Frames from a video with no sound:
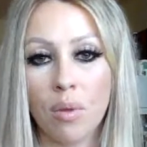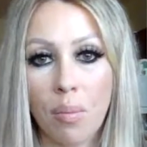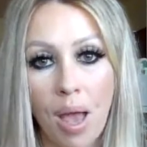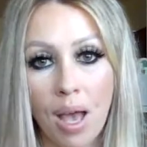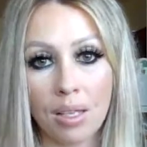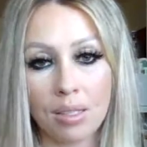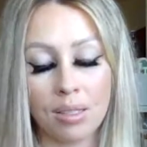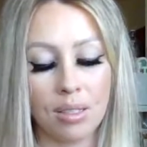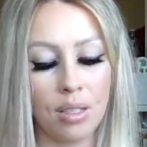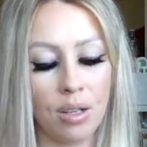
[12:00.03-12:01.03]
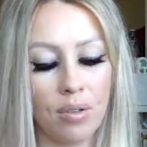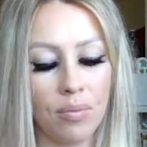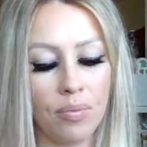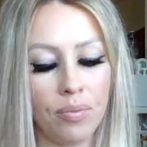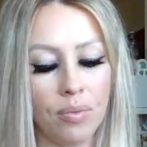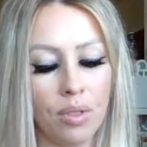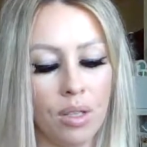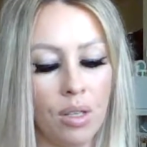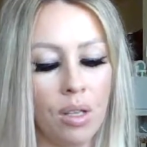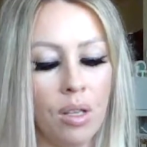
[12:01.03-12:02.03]
the past you know?
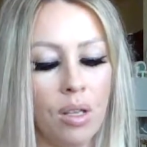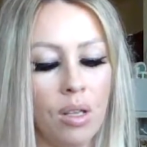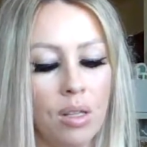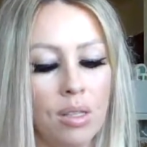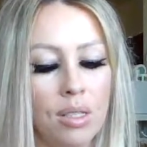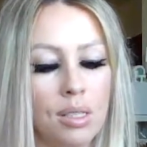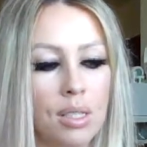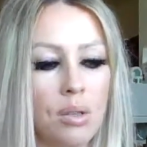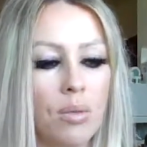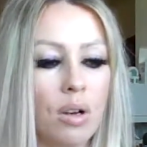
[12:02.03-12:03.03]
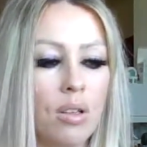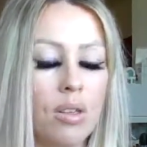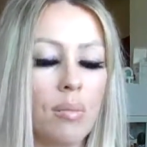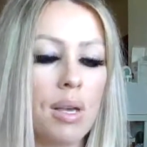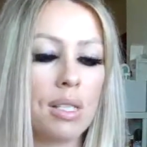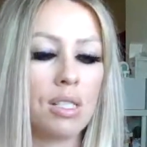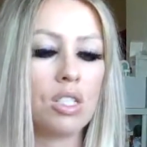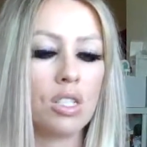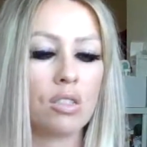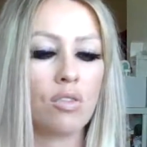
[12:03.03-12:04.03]
Let's see, what are the
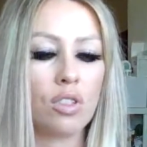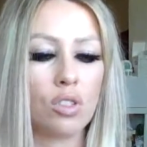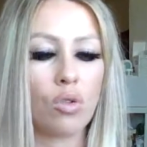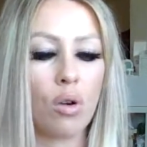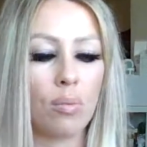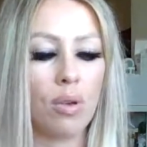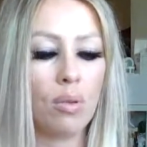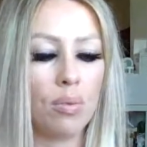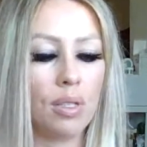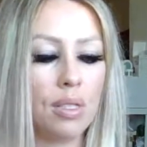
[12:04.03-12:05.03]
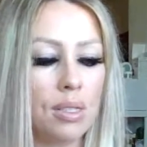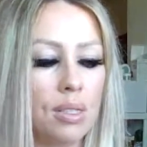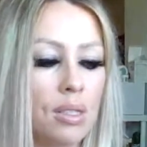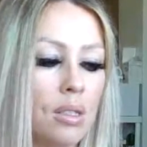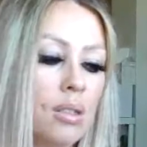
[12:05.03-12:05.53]
messages for Scorpio, please?